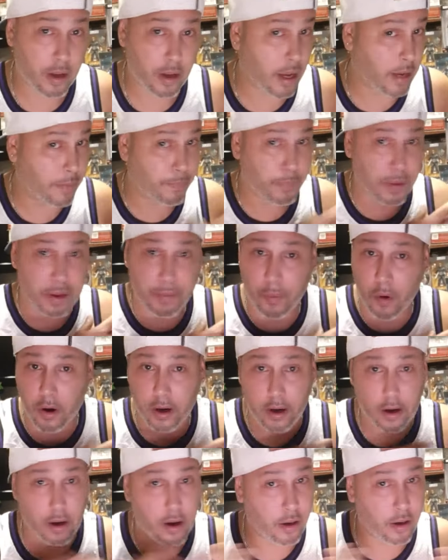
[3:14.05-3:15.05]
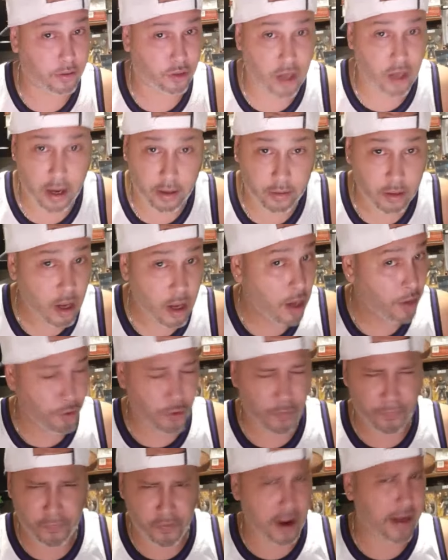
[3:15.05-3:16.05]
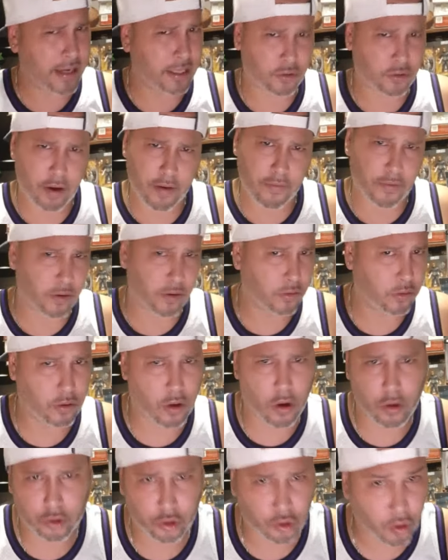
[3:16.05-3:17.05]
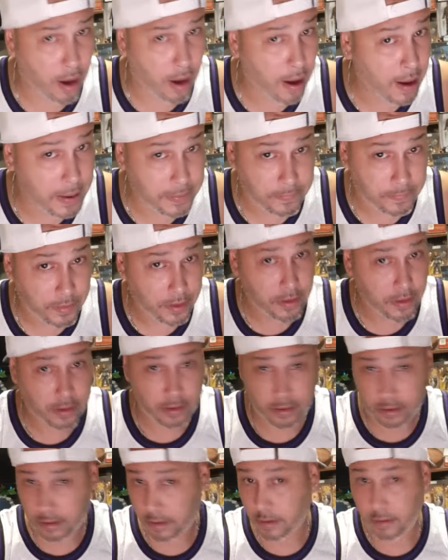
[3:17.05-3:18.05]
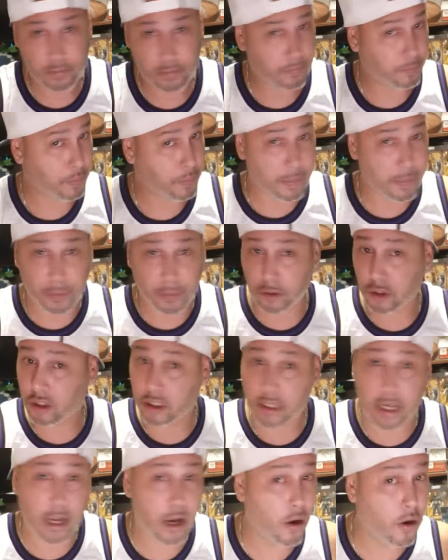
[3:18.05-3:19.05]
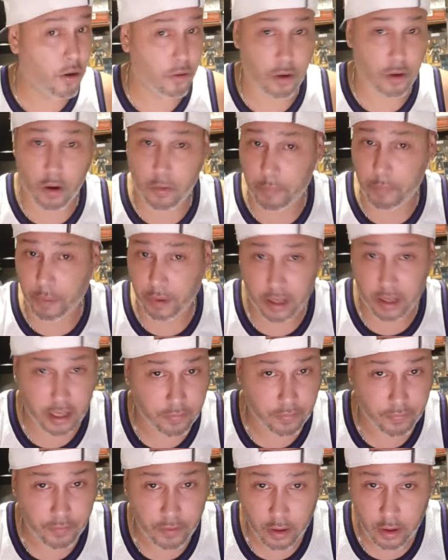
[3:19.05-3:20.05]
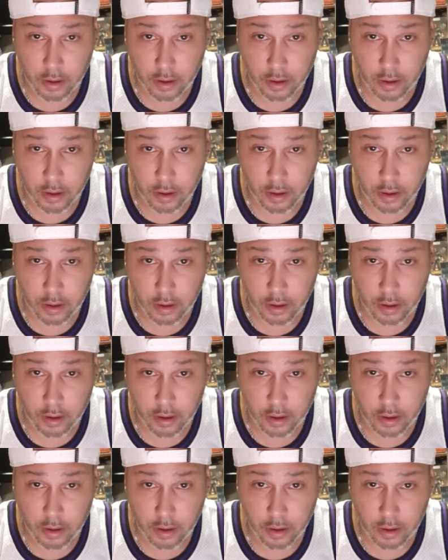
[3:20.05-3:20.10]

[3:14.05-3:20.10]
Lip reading: And people are shocked. Euphrates River goes dry. People still don't believe.